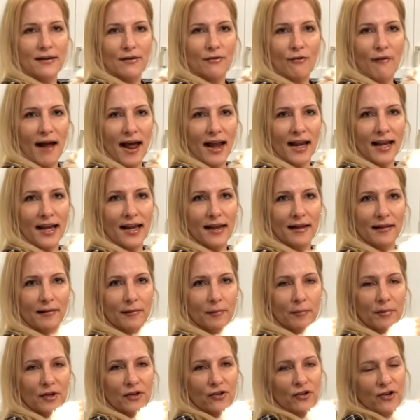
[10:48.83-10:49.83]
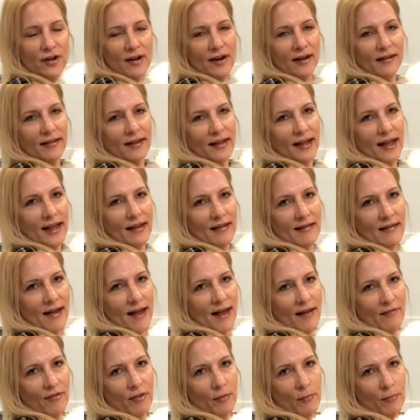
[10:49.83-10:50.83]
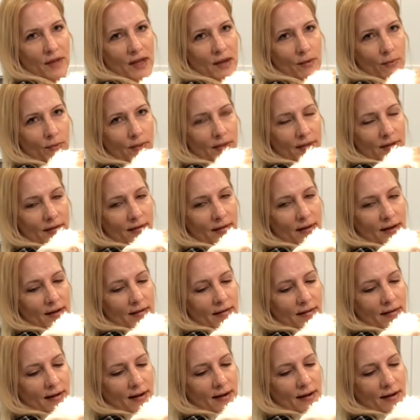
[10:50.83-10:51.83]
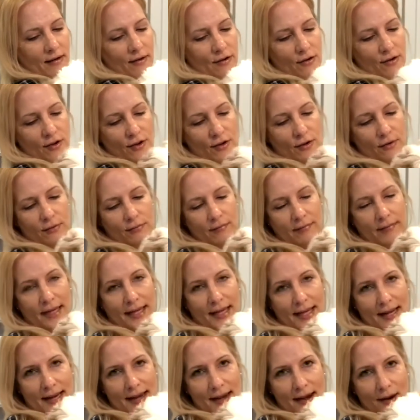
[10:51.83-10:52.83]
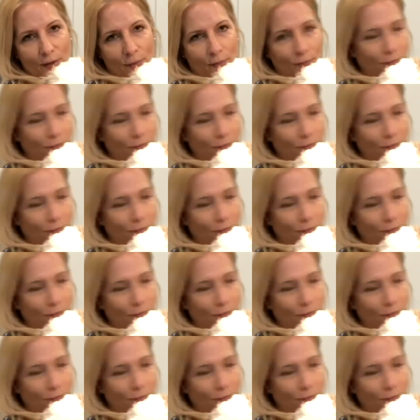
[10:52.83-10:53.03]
ready, but she doesn't get to have the meat with the seasoning, do you? No.